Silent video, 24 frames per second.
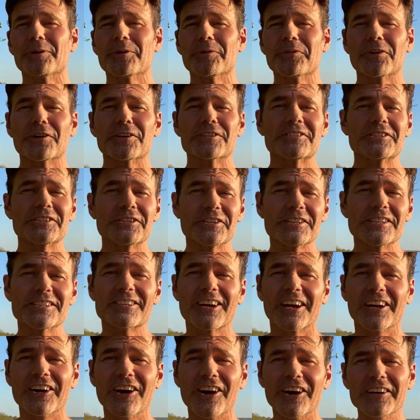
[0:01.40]
with our series
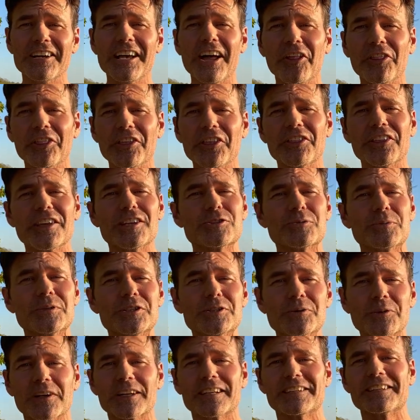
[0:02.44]
on unhealthy things we
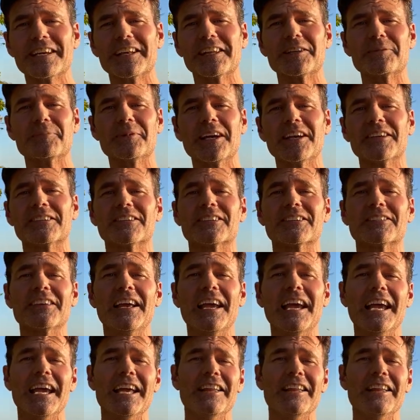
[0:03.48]
do on a daily basis,